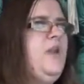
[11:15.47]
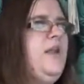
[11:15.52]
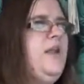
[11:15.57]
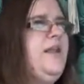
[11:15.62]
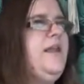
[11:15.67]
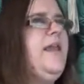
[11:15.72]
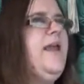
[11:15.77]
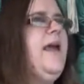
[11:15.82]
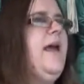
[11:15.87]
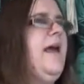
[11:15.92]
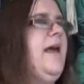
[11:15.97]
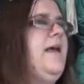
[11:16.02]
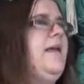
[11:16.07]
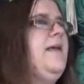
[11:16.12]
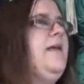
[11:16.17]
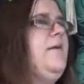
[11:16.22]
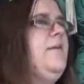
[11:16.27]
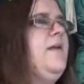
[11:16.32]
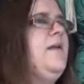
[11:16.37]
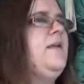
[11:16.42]
Yeah,
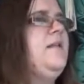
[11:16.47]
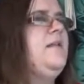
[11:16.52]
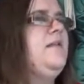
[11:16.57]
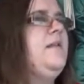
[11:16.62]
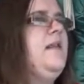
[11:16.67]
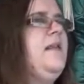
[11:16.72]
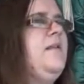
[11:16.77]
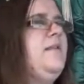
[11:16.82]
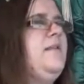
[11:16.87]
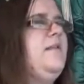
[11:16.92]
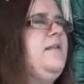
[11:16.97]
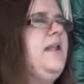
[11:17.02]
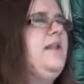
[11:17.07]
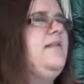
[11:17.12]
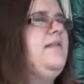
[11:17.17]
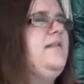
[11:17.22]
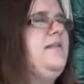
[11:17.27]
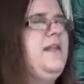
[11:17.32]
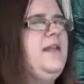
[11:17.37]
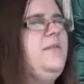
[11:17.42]

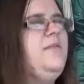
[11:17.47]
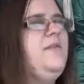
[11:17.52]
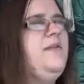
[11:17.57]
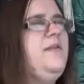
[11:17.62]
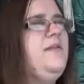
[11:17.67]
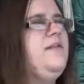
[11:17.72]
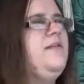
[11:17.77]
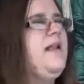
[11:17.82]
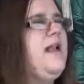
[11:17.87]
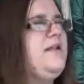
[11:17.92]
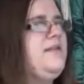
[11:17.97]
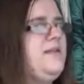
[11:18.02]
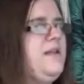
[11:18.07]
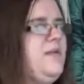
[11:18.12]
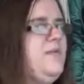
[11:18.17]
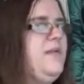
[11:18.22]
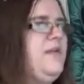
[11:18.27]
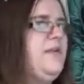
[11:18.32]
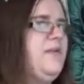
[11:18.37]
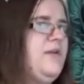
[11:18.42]
that
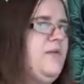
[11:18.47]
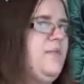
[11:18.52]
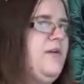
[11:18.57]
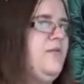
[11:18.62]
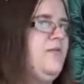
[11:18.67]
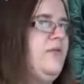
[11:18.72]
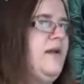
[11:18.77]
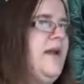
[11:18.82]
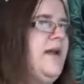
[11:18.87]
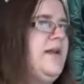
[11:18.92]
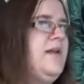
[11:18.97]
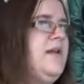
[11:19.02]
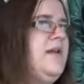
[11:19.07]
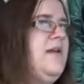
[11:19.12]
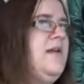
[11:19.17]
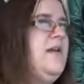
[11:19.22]
seems a little bit right.